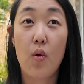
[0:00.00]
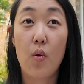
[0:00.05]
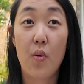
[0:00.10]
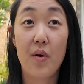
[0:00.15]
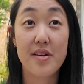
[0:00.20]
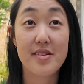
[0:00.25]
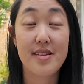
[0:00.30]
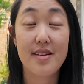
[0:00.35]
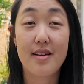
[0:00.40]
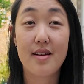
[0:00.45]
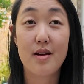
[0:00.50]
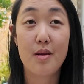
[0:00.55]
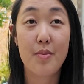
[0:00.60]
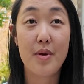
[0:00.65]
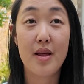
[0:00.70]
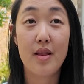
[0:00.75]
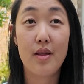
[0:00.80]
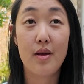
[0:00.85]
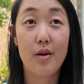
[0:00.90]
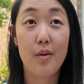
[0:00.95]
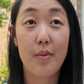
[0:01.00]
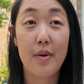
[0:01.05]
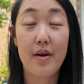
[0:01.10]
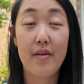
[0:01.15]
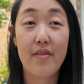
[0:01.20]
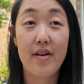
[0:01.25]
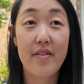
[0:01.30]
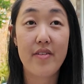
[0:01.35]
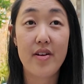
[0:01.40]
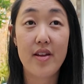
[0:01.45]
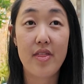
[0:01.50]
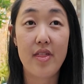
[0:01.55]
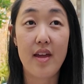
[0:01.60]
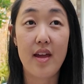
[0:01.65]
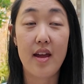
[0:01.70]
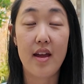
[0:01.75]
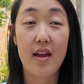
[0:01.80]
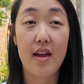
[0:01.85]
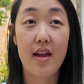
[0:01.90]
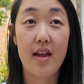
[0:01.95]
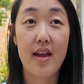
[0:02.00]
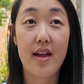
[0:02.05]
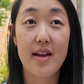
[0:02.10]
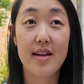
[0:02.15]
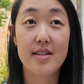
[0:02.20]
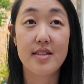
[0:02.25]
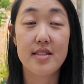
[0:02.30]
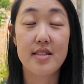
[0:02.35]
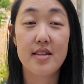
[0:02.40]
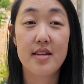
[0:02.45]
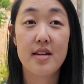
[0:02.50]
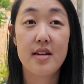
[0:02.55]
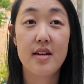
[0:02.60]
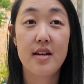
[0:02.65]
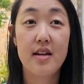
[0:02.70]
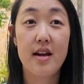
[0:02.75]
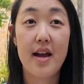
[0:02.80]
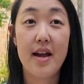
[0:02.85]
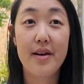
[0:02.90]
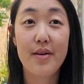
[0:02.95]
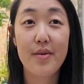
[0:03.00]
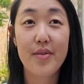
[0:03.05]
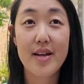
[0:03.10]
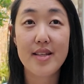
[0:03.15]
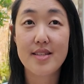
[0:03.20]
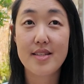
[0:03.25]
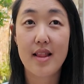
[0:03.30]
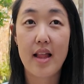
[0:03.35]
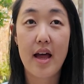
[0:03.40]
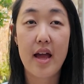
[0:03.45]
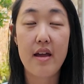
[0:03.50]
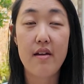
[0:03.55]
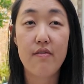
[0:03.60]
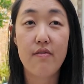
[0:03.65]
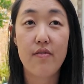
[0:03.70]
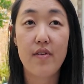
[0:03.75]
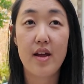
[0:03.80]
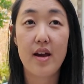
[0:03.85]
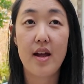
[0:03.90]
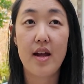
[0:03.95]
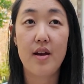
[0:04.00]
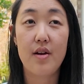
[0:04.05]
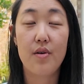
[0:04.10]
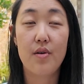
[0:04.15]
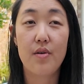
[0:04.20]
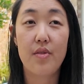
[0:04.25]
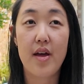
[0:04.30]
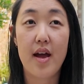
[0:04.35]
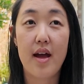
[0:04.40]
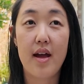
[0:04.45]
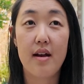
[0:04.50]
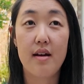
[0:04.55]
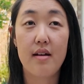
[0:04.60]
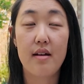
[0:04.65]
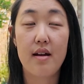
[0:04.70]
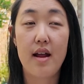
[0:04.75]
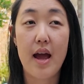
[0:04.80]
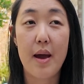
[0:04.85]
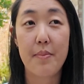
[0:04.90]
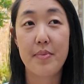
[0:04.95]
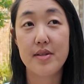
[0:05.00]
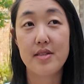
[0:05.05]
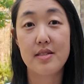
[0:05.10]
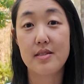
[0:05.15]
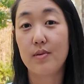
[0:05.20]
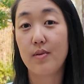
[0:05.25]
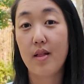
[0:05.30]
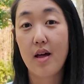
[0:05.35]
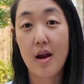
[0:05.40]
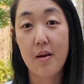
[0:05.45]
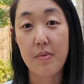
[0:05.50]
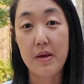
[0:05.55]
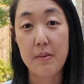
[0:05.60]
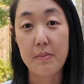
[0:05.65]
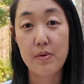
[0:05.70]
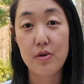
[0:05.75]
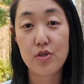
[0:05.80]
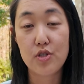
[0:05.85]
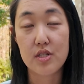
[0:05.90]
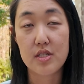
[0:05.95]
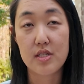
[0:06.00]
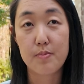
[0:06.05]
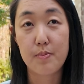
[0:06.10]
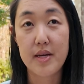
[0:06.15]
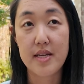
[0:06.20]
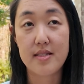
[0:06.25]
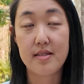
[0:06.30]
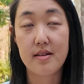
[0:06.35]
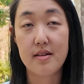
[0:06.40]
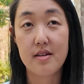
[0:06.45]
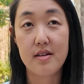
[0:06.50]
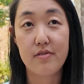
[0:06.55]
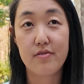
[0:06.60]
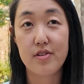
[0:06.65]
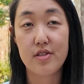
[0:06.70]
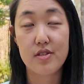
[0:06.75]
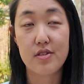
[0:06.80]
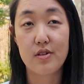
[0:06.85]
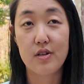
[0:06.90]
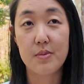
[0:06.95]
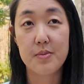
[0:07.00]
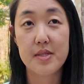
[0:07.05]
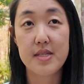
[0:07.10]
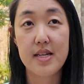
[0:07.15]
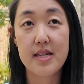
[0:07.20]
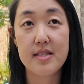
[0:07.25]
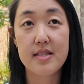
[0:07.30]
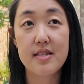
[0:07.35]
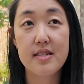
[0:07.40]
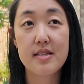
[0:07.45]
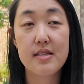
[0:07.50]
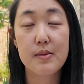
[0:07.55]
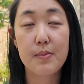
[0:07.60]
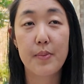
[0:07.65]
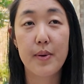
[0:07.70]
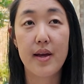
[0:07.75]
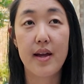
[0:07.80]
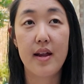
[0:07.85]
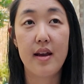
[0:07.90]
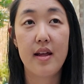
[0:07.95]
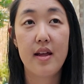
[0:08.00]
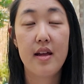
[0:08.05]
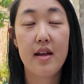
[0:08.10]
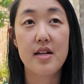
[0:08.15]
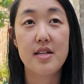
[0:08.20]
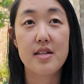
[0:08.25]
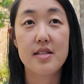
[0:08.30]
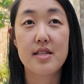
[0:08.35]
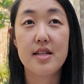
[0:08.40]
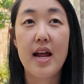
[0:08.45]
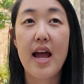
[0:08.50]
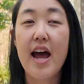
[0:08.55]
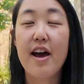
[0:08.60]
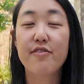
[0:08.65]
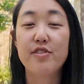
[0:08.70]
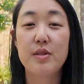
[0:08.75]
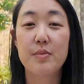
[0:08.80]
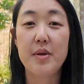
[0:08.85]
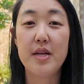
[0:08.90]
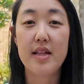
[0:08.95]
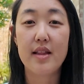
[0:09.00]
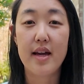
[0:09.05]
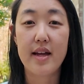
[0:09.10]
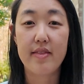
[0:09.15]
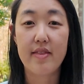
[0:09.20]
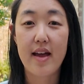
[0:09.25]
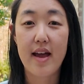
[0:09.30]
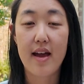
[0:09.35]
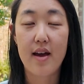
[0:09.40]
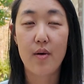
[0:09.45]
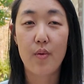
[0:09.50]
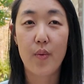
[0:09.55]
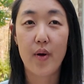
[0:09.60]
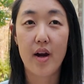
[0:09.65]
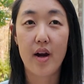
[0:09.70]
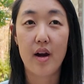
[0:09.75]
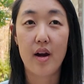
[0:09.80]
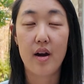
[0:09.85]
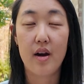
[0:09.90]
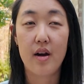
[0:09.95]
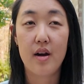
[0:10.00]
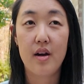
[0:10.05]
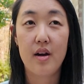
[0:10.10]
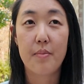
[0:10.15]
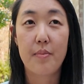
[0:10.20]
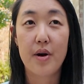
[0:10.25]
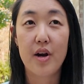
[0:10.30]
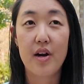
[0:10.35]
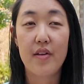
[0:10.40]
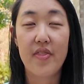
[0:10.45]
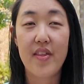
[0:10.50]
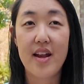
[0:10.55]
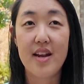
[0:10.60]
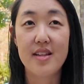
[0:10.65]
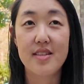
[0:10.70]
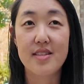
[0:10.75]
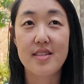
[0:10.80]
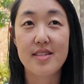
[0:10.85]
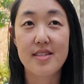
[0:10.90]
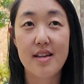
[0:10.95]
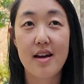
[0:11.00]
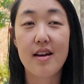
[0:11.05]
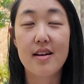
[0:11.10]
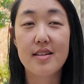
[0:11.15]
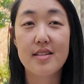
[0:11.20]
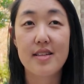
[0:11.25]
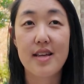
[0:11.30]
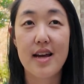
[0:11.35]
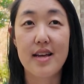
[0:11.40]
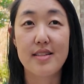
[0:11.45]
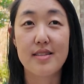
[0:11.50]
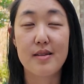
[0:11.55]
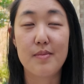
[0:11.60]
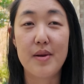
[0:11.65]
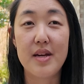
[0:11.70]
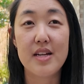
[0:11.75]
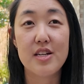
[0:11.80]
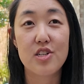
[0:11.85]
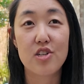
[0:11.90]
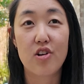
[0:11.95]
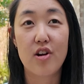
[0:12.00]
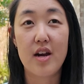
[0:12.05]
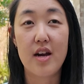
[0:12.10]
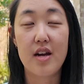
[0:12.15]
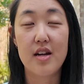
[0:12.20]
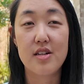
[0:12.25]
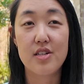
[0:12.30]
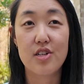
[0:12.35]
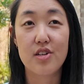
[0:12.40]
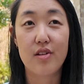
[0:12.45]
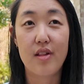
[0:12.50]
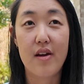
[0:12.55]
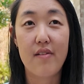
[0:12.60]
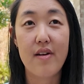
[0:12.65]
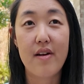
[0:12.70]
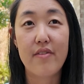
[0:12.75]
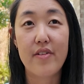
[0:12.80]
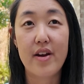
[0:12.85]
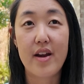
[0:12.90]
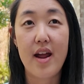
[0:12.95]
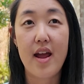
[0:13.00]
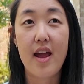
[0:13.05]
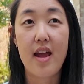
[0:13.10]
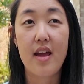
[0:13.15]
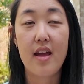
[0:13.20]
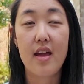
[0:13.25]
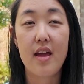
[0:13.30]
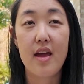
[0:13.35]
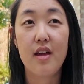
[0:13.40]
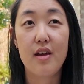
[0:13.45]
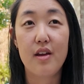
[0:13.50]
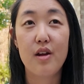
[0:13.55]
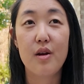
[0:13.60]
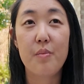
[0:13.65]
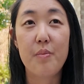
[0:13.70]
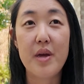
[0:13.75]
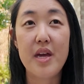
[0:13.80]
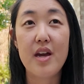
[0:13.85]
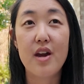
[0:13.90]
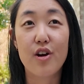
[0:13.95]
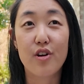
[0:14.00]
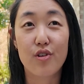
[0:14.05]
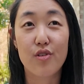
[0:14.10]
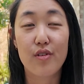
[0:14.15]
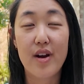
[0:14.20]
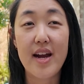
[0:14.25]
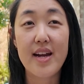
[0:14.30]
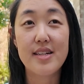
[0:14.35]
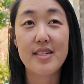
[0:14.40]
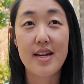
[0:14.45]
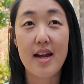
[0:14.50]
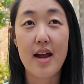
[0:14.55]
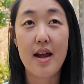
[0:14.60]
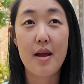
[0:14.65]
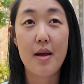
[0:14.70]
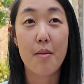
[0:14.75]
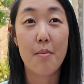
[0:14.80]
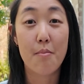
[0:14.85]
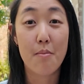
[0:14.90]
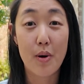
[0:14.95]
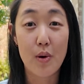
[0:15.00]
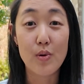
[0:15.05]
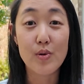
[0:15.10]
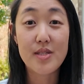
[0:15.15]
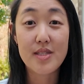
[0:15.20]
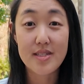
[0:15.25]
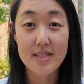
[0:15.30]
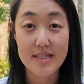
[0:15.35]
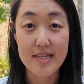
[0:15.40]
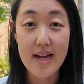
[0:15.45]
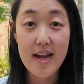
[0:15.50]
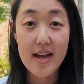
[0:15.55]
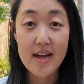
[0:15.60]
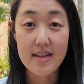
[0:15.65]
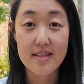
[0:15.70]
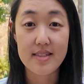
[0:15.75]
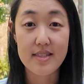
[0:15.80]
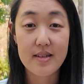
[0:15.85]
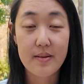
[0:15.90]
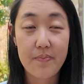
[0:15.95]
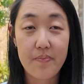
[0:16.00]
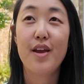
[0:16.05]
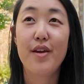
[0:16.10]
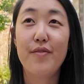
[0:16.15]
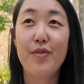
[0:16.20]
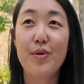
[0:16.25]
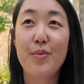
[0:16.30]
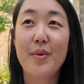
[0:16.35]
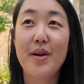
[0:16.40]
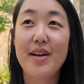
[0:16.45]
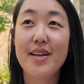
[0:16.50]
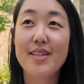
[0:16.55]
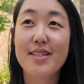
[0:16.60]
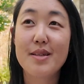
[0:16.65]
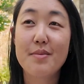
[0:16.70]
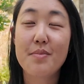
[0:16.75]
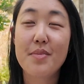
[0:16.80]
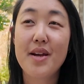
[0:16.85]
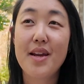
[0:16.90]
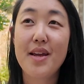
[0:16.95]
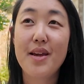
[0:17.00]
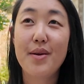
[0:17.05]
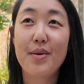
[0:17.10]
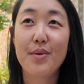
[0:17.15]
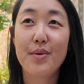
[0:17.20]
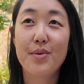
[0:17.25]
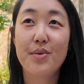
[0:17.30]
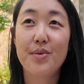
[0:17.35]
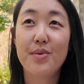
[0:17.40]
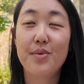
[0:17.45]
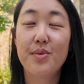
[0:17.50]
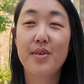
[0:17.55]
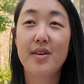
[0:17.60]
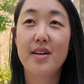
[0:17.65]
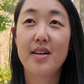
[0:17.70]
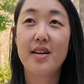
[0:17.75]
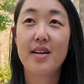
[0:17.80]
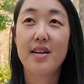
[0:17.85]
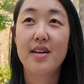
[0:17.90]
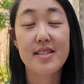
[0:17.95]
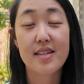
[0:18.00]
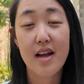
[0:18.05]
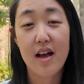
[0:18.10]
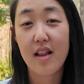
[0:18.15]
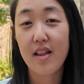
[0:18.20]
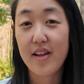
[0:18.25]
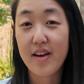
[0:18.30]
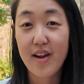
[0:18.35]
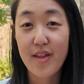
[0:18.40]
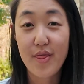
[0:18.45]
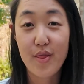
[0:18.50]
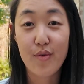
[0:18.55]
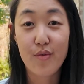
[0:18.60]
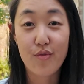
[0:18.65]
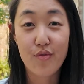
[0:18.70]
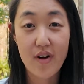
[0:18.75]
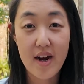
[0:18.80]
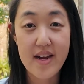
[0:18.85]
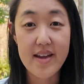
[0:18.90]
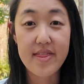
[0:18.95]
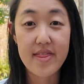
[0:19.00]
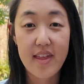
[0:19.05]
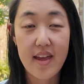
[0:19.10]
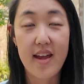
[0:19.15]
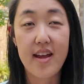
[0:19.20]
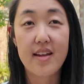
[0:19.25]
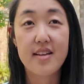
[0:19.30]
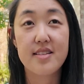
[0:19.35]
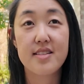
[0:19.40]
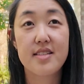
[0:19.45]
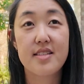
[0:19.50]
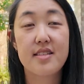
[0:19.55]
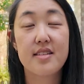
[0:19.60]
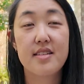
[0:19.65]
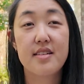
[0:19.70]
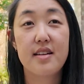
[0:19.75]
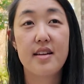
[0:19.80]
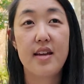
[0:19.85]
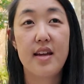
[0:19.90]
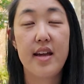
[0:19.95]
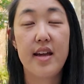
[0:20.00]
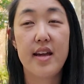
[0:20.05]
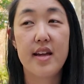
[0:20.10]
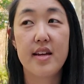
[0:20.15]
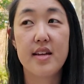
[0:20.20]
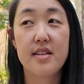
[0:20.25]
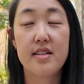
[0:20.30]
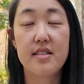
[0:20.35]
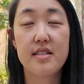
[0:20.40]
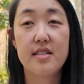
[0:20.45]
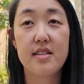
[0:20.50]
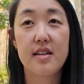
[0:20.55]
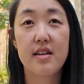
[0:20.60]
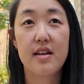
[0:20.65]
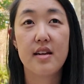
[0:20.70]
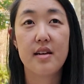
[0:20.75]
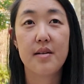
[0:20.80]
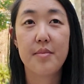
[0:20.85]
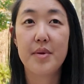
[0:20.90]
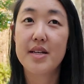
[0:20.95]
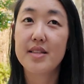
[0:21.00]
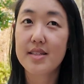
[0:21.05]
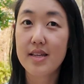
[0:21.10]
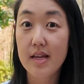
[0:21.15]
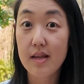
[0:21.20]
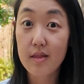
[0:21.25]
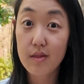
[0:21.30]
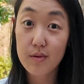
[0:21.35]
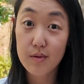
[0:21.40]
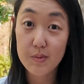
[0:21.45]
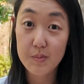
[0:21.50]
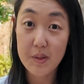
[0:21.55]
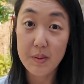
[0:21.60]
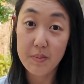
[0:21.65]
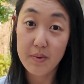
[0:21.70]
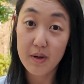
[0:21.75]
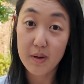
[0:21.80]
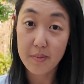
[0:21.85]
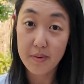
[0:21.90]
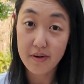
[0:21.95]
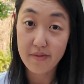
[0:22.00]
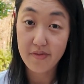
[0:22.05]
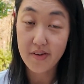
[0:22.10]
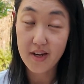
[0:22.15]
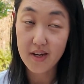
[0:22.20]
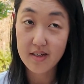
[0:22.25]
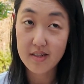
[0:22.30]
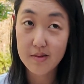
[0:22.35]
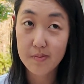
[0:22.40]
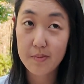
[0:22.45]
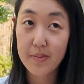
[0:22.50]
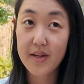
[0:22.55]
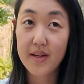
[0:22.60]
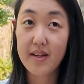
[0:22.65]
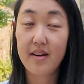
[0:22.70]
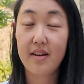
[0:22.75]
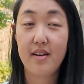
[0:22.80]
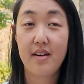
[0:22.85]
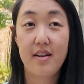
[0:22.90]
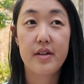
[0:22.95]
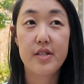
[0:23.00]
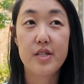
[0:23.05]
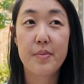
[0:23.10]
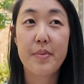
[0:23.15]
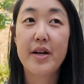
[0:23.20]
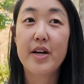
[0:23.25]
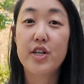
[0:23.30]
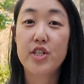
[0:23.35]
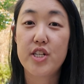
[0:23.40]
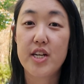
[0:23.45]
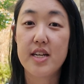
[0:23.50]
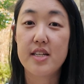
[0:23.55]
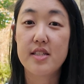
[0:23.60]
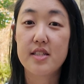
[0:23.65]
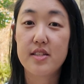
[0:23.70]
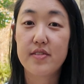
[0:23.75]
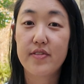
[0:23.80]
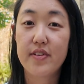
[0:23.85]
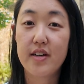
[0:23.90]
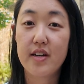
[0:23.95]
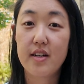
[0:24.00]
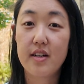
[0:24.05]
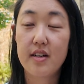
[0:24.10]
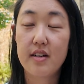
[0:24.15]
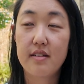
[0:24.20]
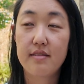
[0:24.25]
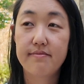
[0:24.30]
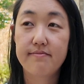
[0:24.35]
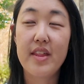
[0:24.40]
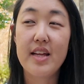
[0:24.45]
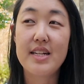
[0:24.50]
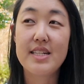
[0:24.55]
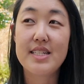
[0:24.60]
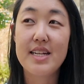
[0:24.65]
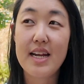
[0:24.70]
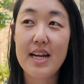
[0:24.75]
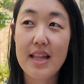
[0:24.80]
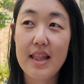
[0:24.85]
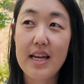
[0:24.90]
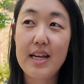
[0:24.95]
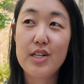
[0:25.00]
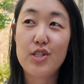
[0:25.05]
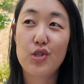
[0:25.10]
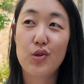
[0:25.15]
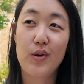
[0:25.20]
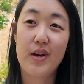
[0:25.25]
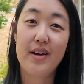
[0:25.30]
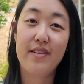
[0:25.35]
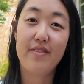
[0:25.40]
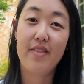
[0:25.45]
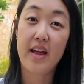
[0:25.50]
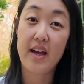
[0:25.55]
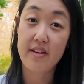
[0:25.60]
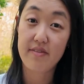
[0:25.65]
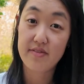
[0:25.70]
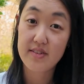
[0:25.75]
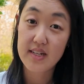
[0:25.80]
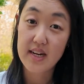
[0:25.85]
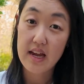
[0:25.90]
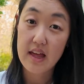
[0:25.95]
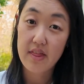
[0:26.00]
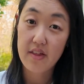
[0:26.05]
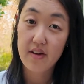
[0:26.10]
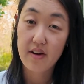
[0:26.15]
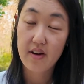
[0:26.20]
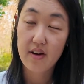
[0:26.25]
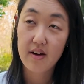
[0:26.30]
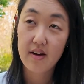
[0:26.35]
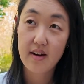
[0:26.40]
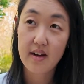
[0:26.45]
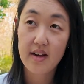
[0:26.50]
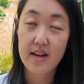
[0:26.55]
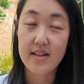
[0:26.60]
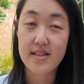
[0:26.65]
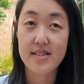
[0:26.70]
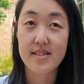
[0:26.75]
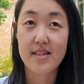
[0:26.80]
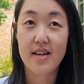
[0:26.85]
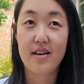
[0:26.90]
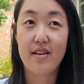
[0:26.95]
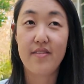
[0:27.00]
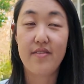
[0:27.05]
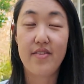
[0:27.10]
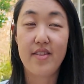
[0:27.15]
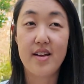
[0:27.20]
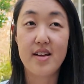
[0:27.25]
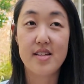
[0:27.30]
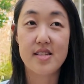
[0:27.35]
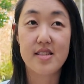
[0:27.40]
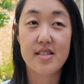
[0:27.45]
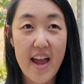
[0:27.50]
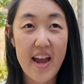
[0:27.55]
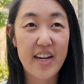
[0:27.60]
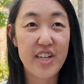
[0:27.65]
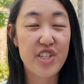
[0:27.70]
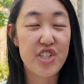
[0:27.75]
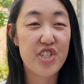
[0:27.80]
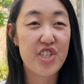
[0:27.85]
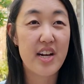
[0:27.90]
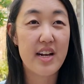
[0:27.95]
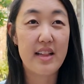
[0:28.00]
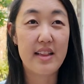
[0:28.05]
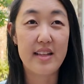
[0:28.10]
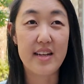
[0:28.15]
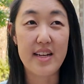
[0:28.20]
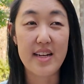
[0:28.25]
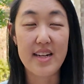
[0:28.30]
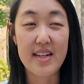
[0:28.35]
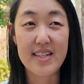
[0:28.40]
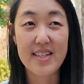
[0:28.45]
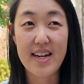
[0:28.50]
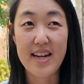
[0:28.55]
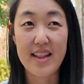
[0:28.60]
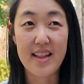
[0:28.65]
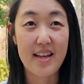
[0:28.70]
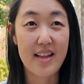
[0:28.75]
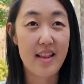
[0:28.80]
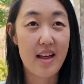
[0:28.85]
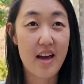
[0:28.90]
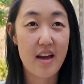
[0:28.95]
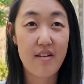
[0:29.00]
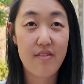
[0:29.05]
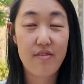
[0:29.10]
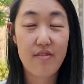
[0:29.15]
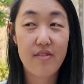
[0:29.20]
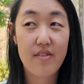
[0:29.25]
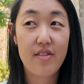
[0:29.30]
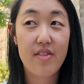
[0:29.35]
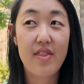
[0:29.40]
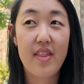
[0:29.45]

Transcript: Or is it going to be a little bit of everything? And I know that's life, and I know that happens to a lot of people just based on different circumstances, but it doesn't have to be like that where the part that it sucks has to be integrated into your life every day. It could be a great day most days. If you marry somebody who is solid in the right things, and I'm not saying those people are perfect, but there's a better chance for the daily joy of life together instead of this eggshelly daily life